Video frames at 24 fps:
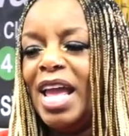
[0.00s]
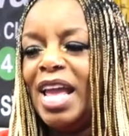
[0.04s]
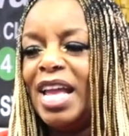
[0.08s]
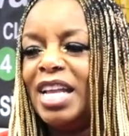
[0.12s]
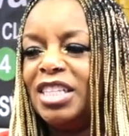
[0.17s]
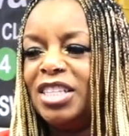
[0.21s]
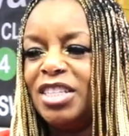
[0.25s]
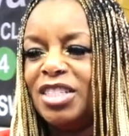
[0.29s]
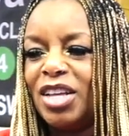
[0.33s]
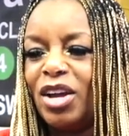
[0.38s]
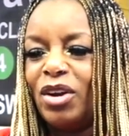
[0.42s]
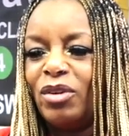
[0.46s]

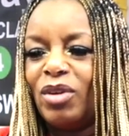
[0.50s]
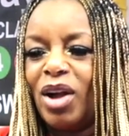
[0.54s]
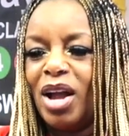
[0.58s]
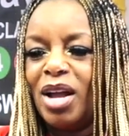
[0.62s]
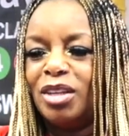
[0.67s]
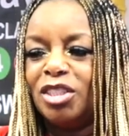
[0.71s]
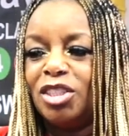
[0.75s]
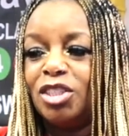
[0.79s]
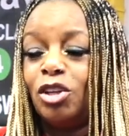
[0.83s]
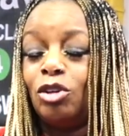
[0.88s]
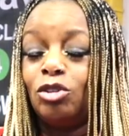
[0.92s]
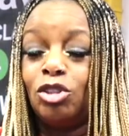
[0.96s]
And so,
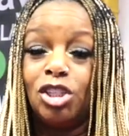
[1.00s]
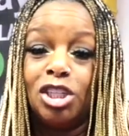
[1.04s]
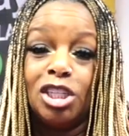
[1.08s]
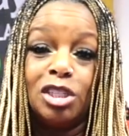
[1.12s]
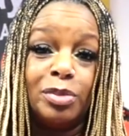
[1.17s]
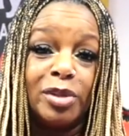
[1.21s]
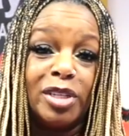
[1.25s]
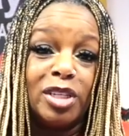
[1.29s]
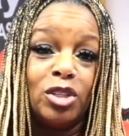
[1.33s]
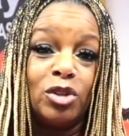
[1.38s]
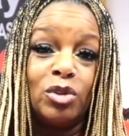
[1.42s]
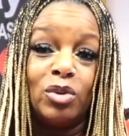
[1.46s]
uh, so
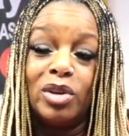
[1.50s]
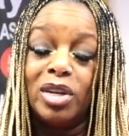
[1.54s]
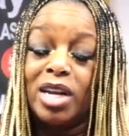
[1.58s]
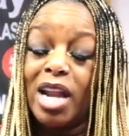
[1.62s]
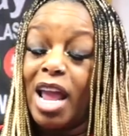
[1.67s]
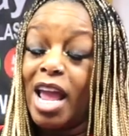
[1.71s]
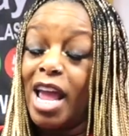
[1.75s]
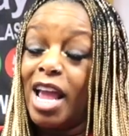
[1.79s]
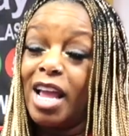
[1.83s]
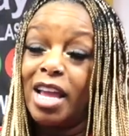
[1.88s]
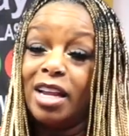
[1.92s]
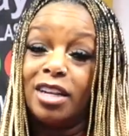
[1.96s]
she's been doing
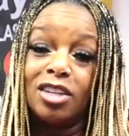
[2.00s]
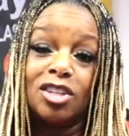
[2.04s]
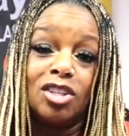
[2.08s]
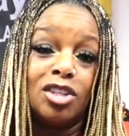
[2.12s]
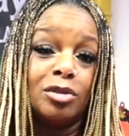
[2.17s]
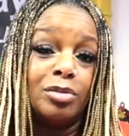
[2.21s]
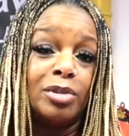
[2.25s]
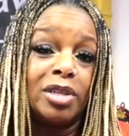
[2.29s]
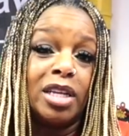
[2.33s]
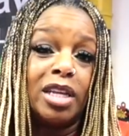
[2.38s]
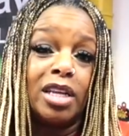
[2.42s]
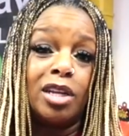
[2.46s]
that.
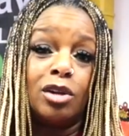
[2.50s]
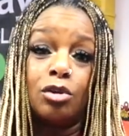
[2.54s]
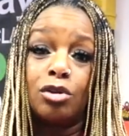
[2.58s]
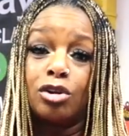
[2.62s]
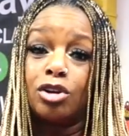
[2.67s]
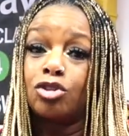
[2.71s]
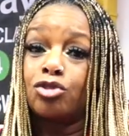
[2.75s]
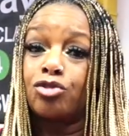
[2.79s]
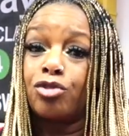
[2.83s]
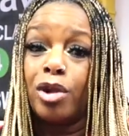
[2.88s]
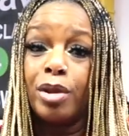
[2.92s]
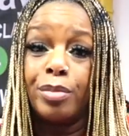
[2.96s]
She's been getting
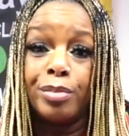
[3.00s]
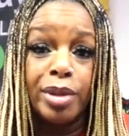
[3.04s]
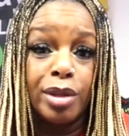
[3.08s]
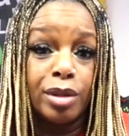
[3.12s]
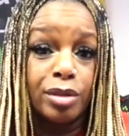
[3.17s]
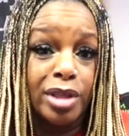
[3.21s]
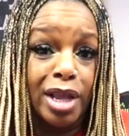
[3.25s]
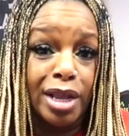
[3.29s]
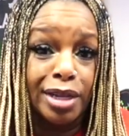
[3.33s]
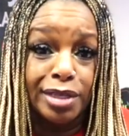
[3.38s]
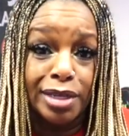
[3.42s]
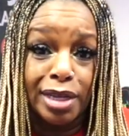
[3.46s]
on a
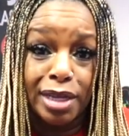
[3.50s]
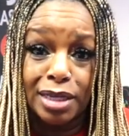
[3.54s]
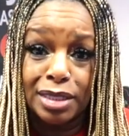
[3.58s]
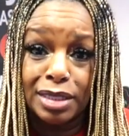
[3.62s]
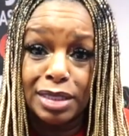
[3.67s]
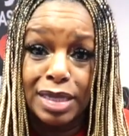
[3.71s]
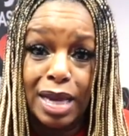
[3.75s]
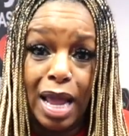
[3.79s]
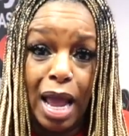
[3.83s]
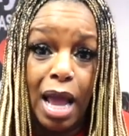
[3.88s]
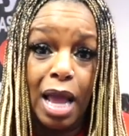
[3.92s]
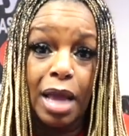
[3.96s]
treadmill that
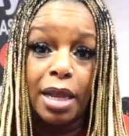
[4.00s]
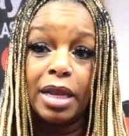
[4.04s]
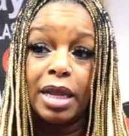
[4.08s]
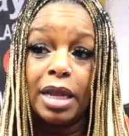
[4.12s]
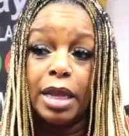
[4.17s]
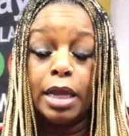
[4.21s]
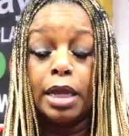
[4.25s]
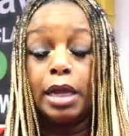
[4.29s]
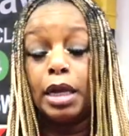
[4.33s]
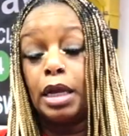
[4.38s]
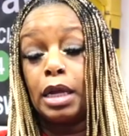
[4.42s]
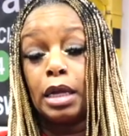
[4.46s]
does not
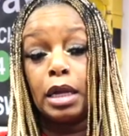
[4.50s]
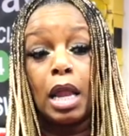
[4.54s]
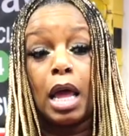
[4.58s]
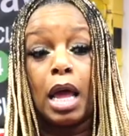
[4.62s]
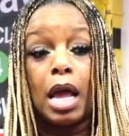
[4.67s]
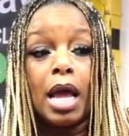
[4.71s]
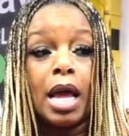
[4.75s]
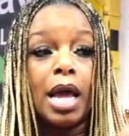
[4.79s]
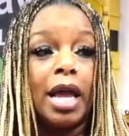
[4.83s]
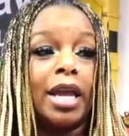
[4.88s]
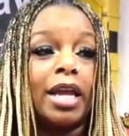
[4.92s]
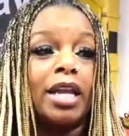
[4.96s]

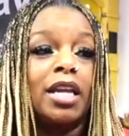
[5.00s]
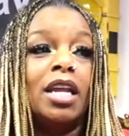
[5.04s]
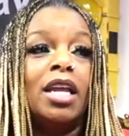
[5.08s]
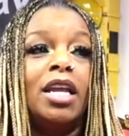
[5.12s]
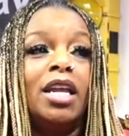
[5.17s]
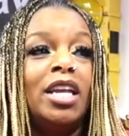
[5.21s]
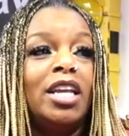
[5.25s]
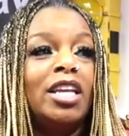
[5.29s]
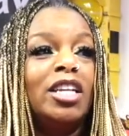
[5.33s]
incline.